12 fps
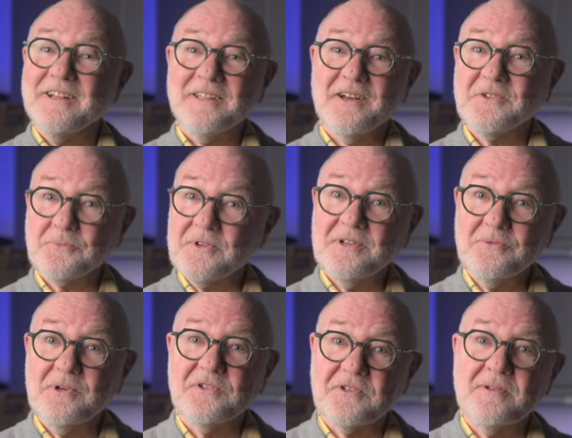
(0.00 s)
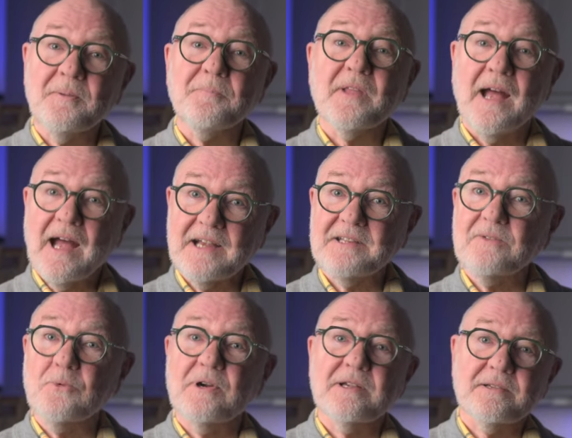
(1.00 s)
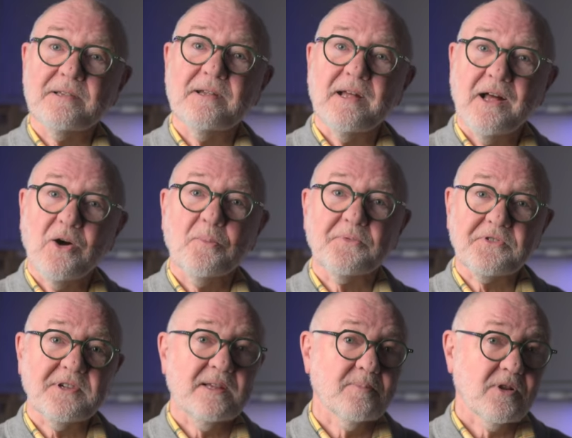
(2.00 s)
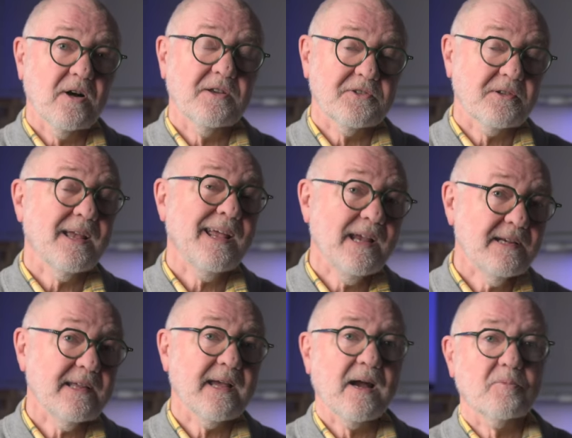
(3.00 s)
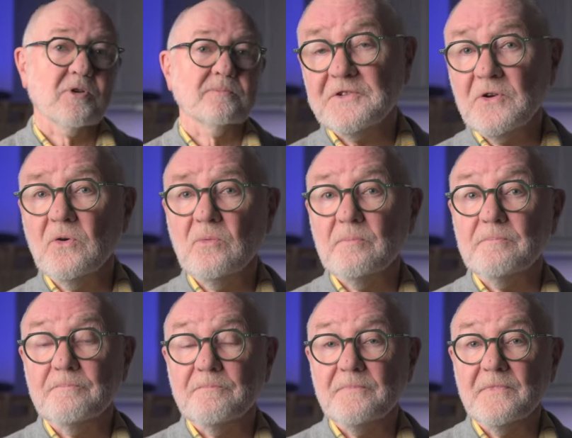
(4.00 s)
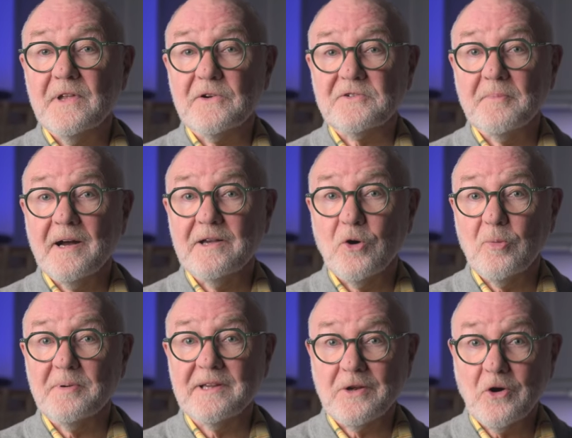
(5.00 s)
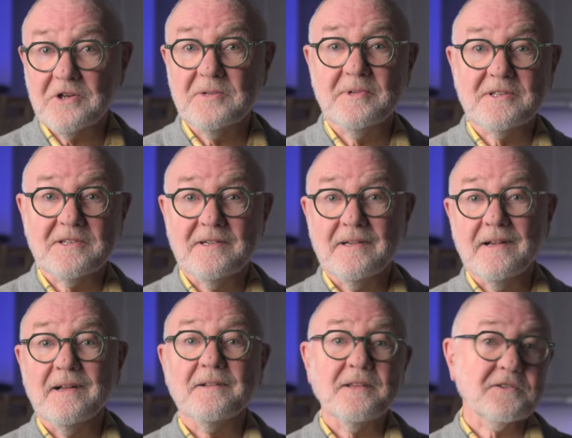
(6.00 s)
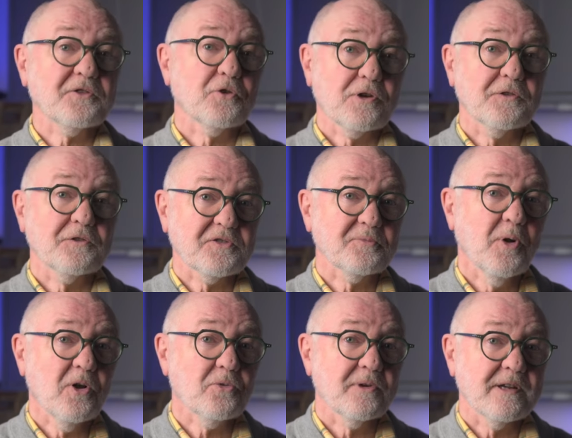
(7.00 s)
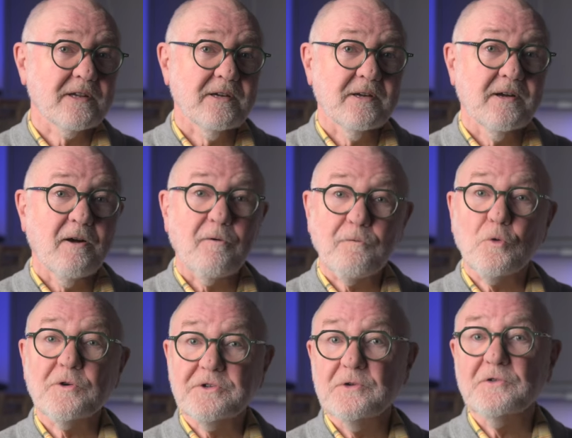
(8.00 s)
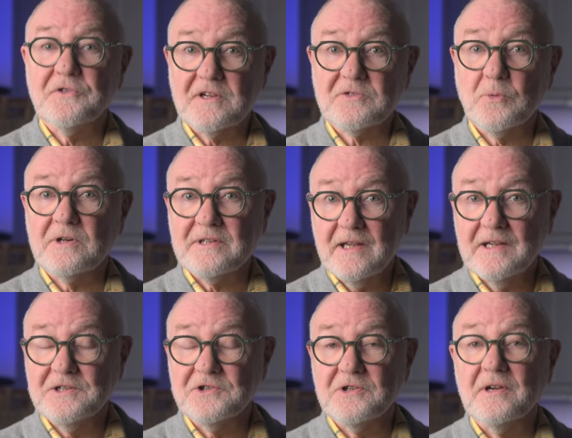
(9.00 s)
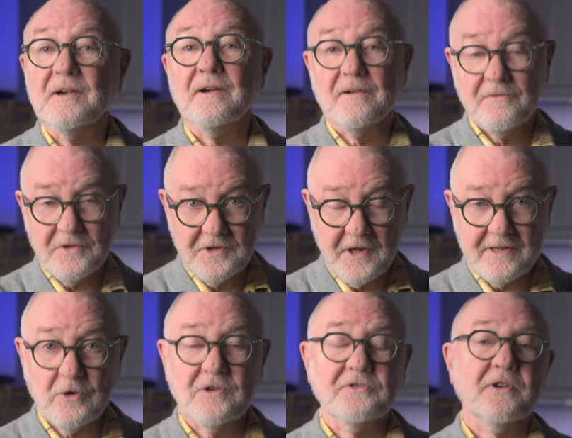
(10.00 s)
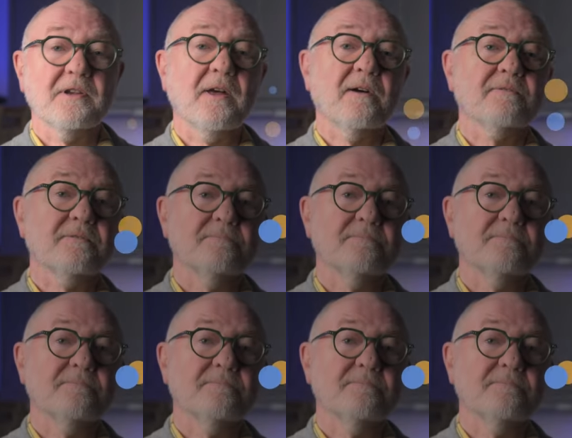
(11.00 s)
Yes, within reason, adding weight helps stabilize any camera. So there's my opening argument. Let's look at the SmallRig four two six one cage for the Nikon Z F.